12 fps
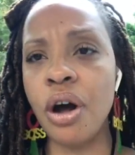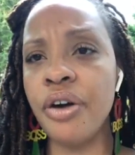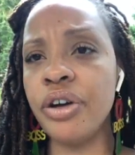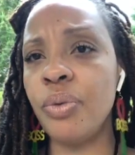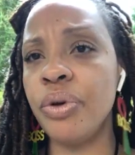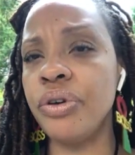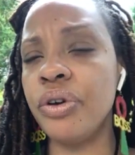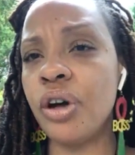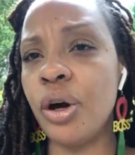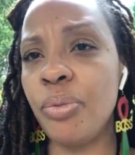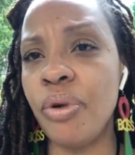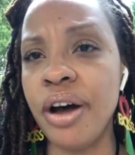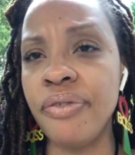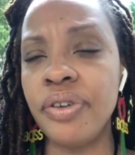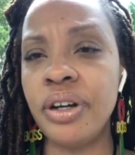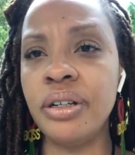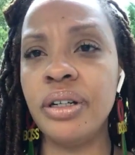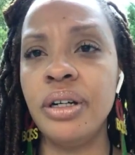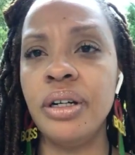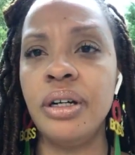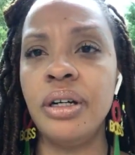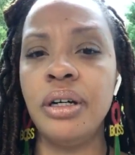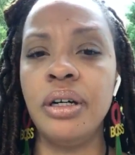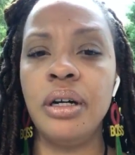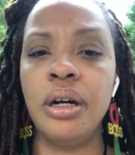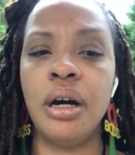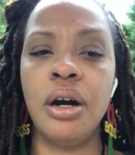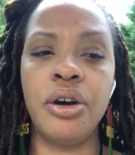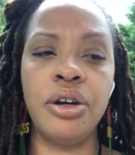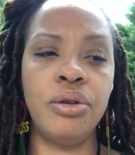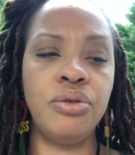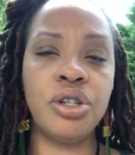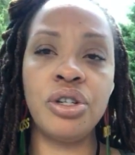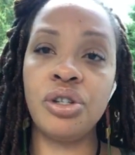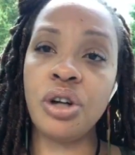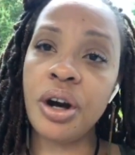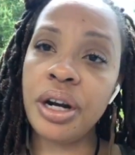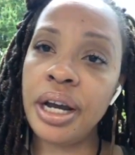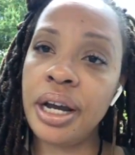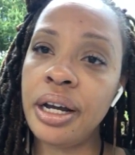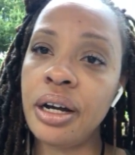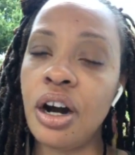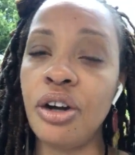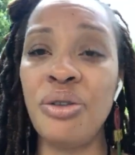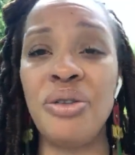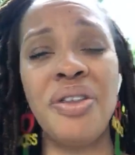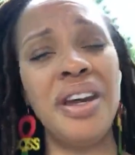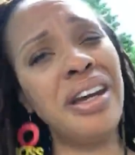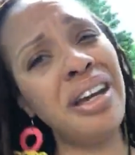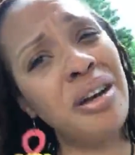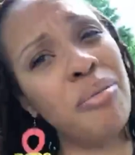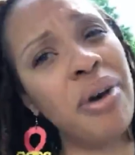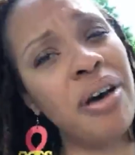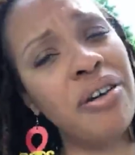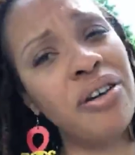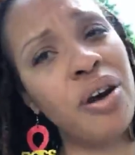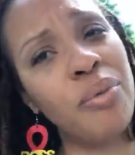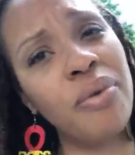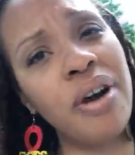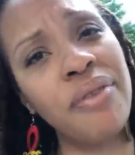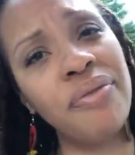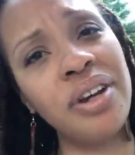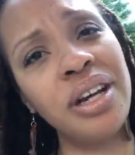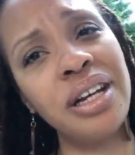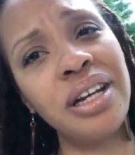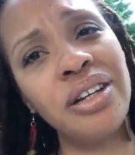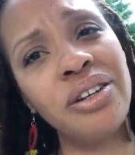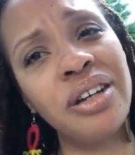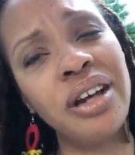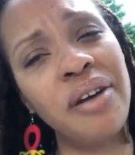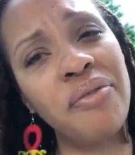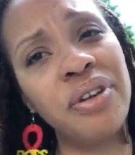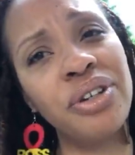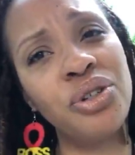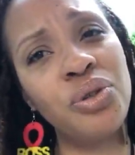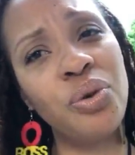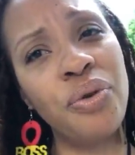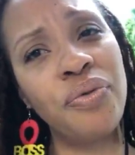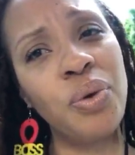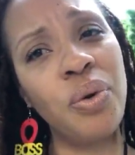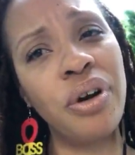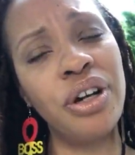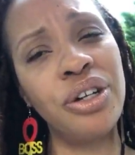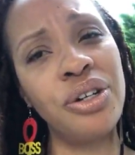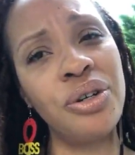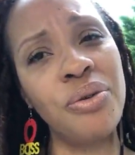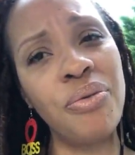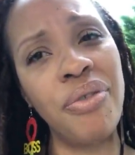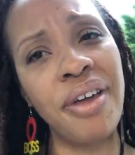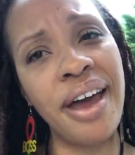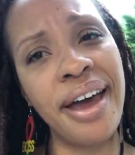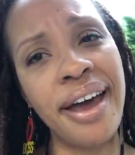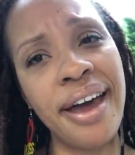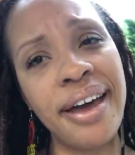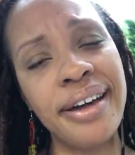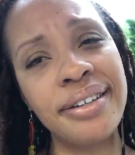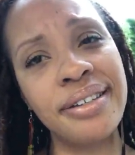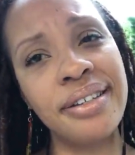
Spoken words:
Where are you with your nonprofit? Are you just starting? Are you thinking about a nonprofit and you're not really sure if you want to do that?